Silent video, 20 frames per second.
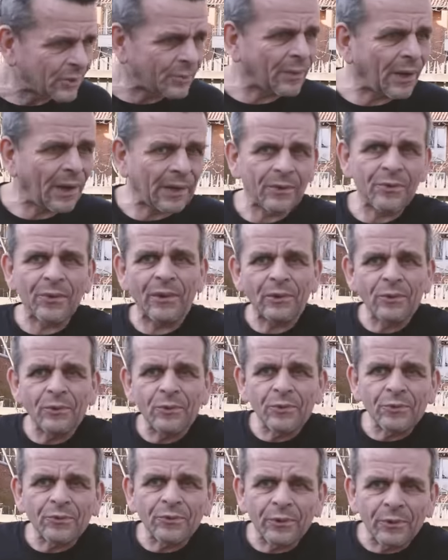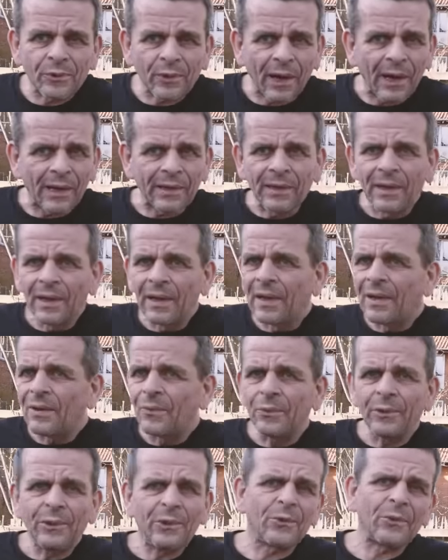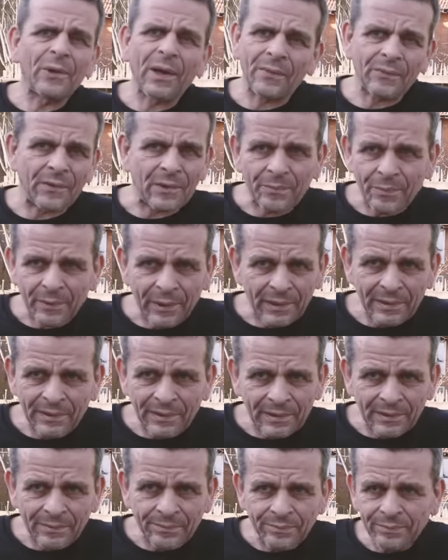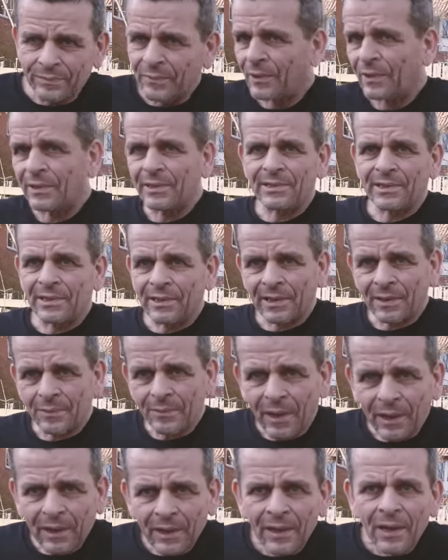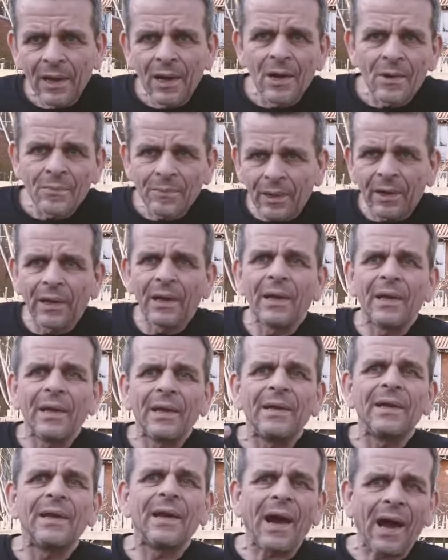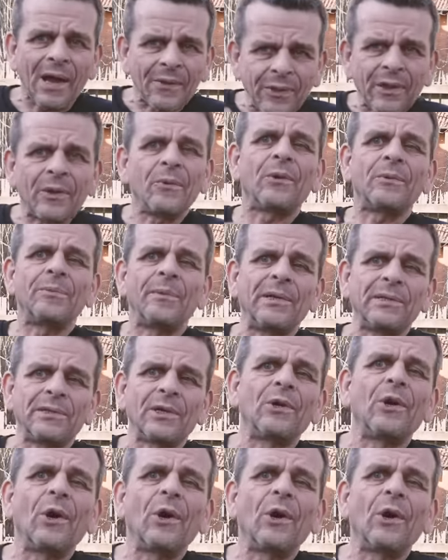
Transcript: some kind of thing you use for your garden. We don't have that brand here, at least in Denmark. But I think what makes the